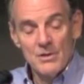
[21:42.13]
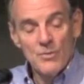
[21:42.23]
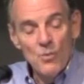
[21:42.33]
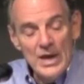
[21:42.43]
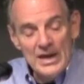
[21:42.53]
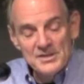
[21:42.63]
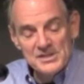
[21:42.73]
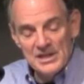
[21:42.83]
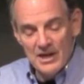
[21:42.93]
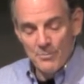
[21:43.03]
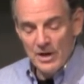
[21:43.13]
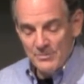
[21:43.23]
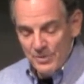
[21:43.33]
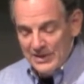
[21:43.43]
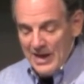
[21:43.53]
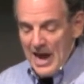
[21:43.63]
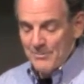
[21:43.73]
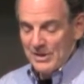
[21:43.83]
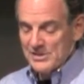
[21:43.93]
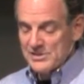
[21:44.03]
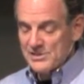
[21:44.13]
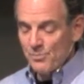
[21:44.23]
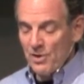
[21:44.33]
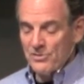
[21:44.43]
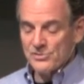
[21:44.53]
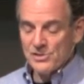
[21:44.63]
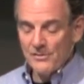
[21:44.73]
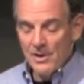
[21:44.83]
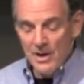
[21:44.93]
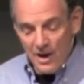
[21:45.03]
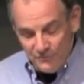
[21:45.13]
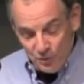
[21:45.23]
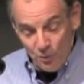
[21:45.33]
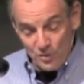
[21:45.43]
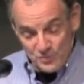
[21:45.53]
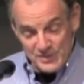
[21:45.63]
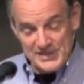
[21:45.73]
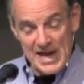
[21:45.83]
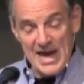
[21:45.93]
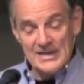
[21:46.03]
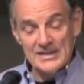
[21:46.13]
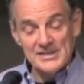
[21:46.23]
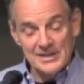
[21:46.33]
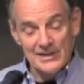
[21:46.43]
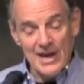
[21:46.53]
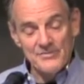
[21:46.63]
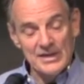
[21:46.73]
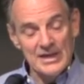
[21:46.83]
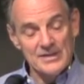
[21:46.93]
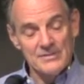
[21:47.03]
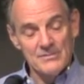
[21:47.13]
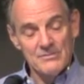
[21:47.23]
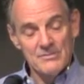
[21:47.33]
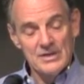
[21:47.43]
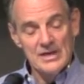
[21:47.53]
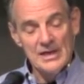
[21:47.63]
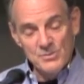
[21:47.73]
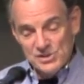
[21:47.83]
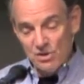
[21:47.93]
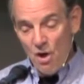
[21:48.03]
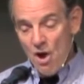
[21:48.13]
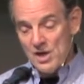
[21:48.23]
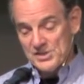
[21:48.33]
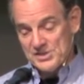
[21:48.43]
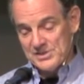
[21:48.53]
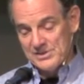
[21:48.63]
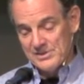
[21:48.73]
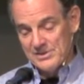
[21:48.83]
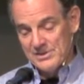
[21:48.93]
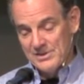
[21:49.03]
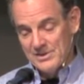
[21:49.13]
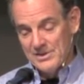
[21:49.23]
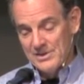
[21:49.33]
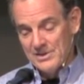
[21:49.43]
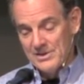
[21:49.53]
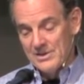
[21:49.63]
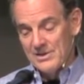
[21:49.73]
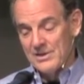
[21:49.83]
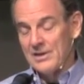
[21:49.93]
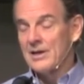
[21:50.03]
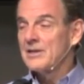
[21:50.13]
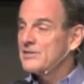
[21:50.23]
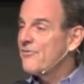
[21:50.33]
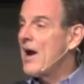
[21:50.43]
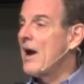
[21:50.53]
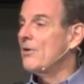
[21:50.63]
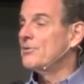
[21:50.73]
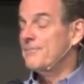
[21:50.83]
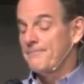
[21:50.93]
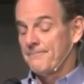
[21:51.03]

But we had to celebrate and be glad because this brother of yours was dead and is alive again. He was lost and is found.